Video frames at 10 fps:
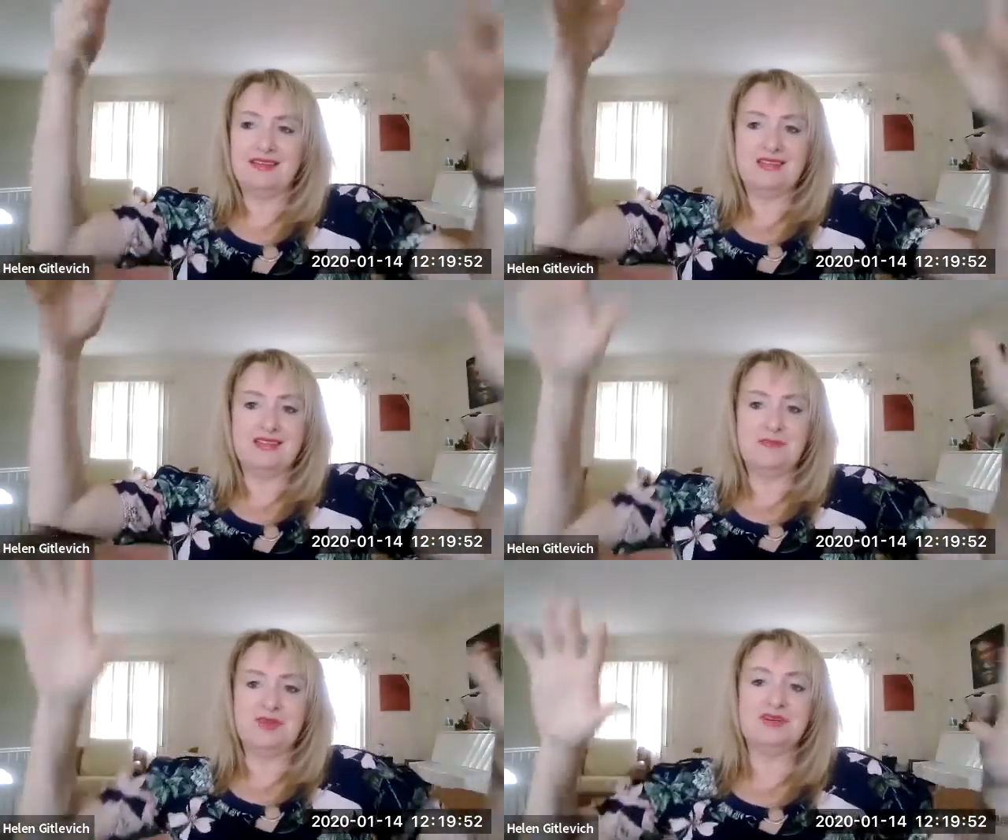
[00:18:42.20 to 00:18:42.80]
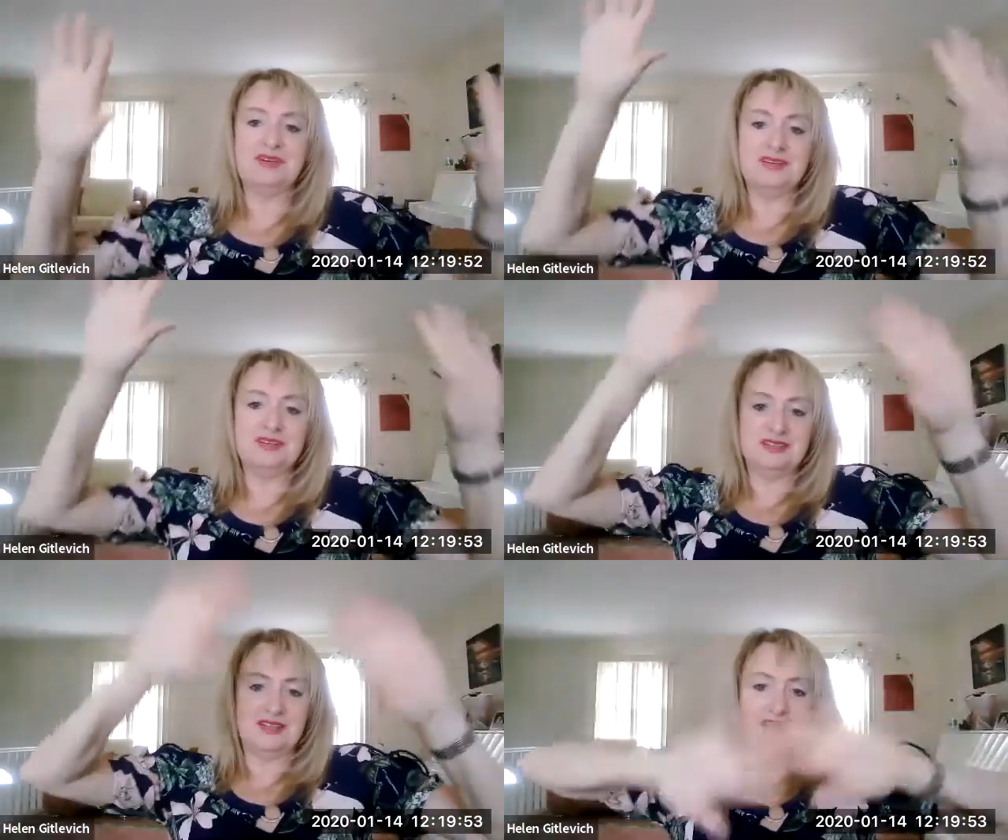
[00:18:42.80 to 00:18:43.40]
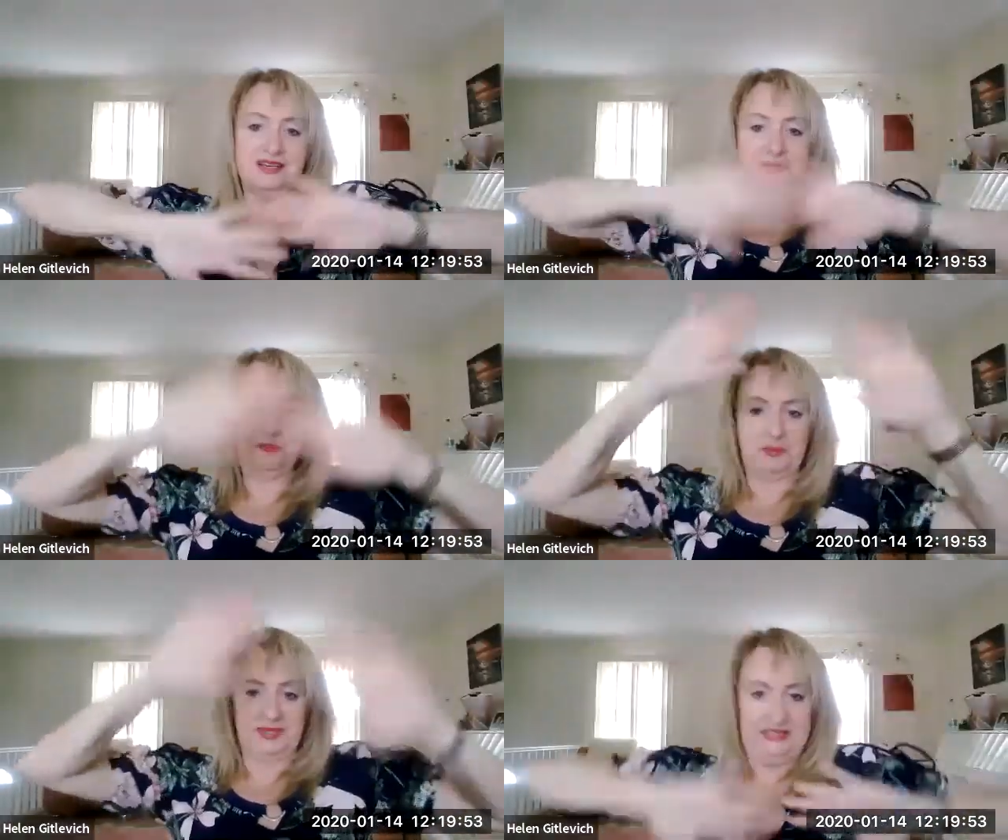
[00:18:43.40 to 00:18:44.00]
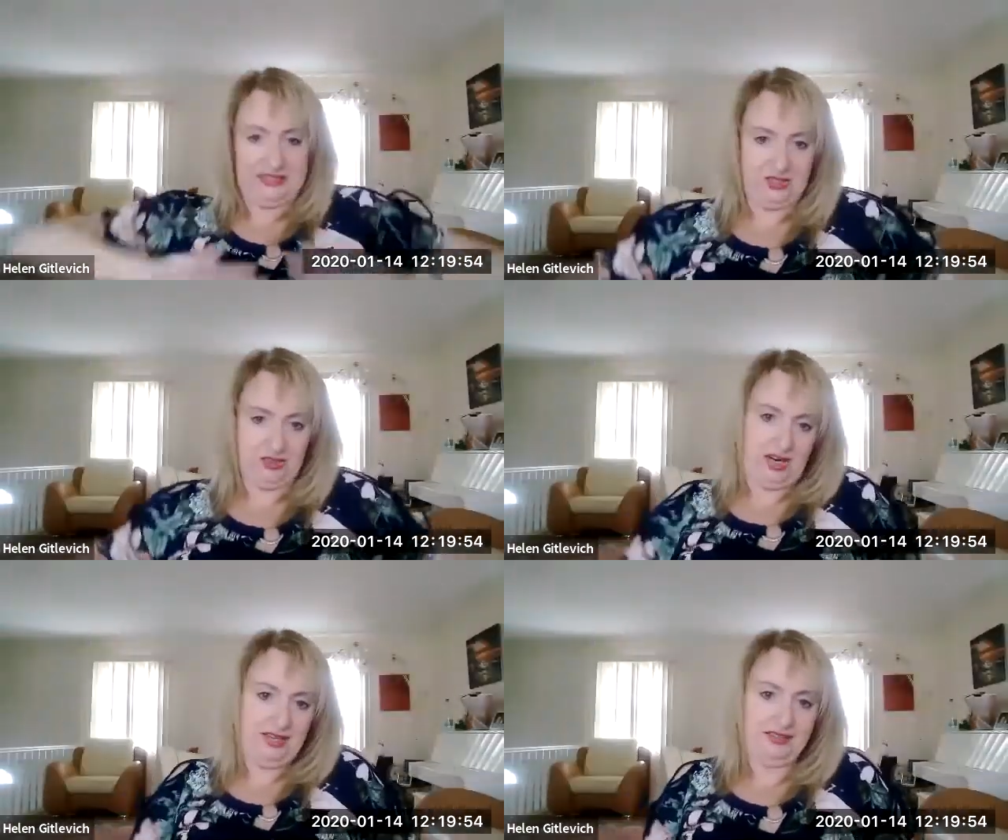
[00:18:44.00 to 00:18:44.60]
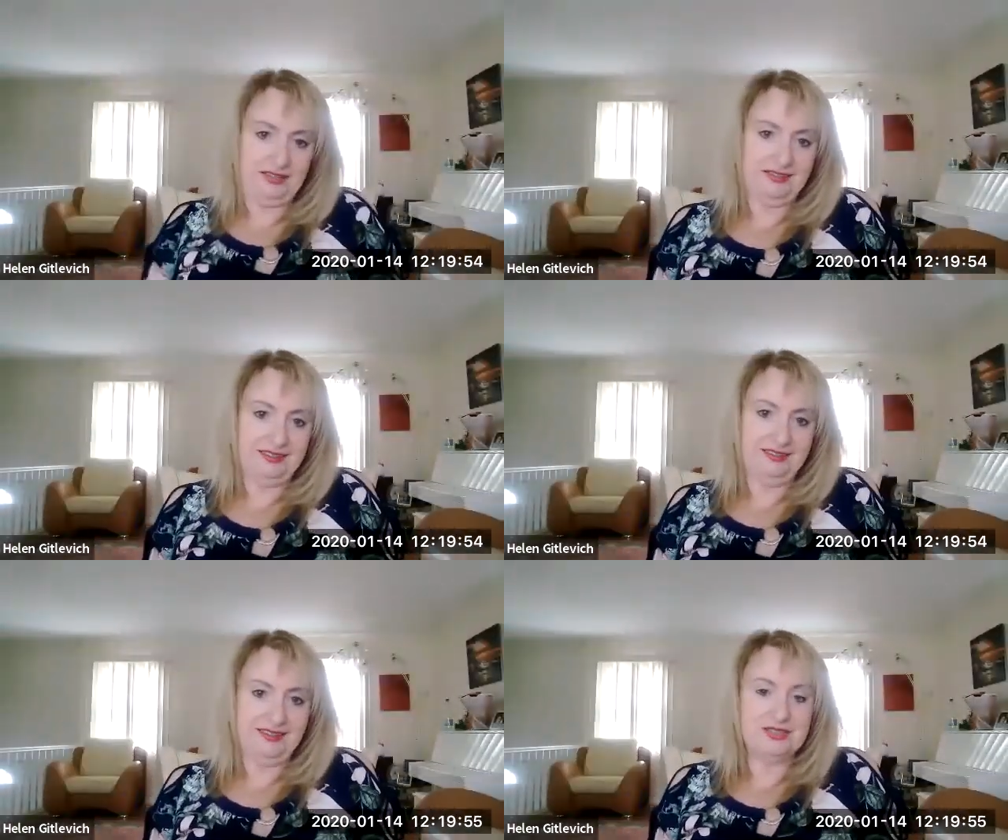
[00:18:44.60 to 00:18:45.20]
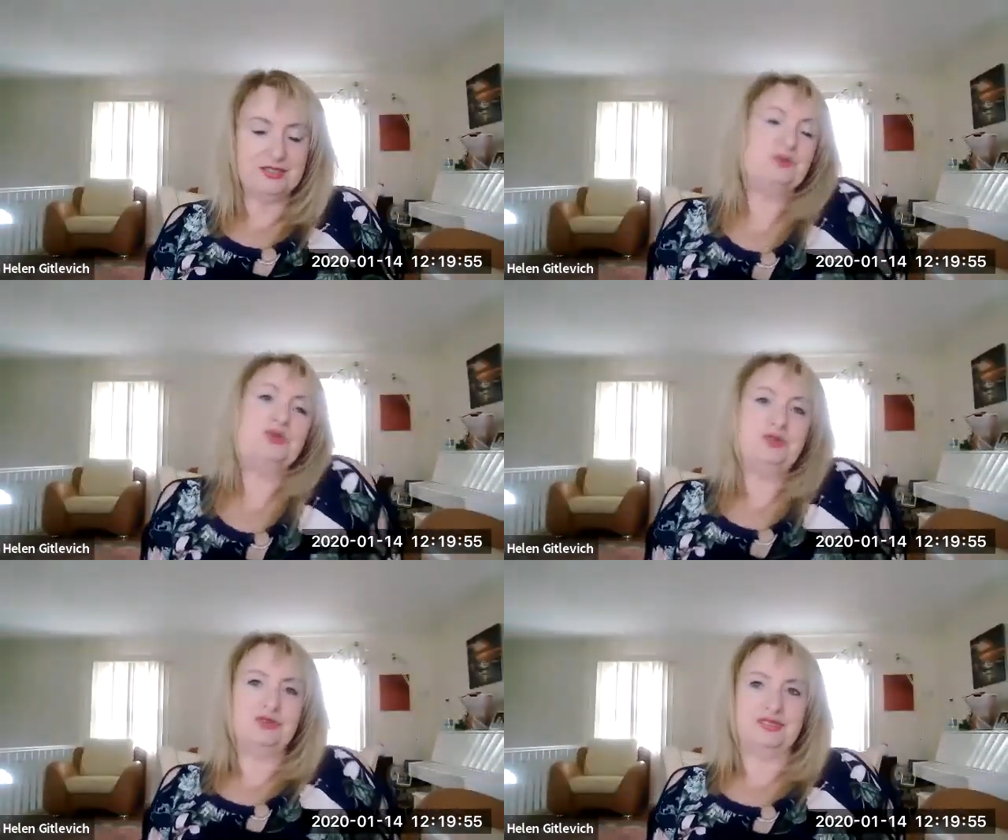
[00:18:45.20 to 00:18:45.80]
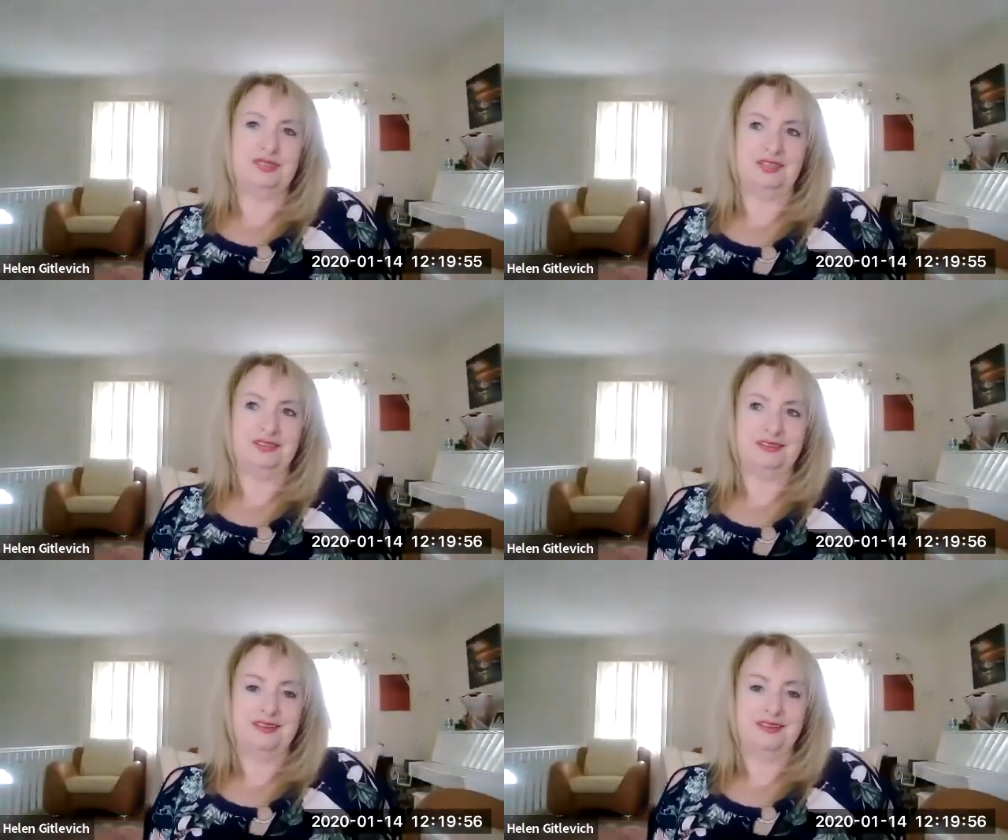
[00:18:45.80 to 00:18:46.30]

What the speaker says: The mirror is not completely straight. So what do you see?